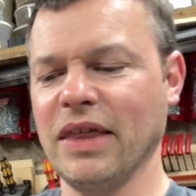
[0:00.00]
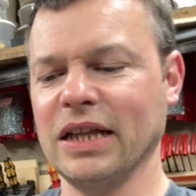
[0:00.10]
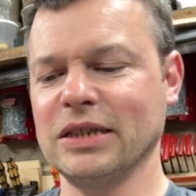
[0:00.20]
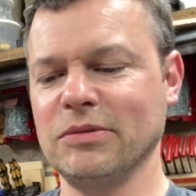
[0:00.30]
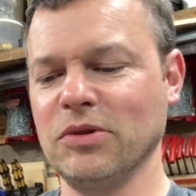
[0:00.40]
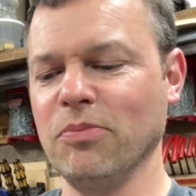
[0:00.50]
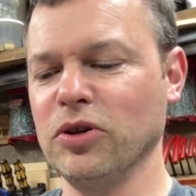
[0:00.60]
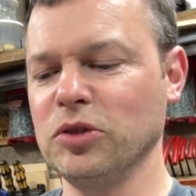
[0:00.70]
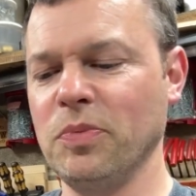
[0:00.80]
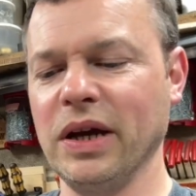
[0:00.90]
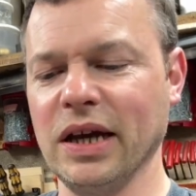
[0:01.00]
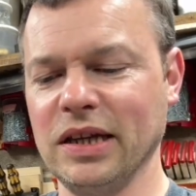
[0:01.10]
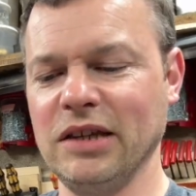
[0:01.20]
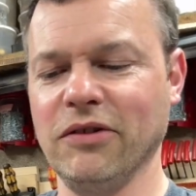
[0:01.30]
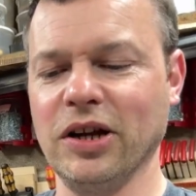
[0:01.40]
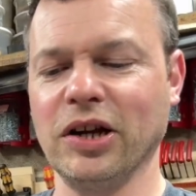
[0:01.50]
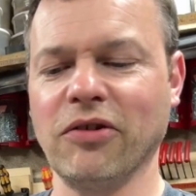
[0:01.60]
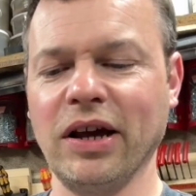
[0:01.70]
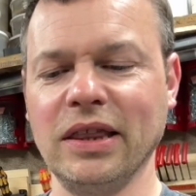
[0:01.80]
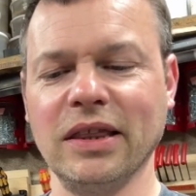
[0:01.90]
That's much bigger. You've got to
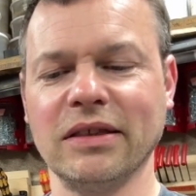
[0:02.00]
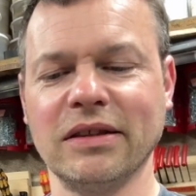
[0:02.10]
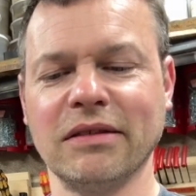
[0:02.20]
grind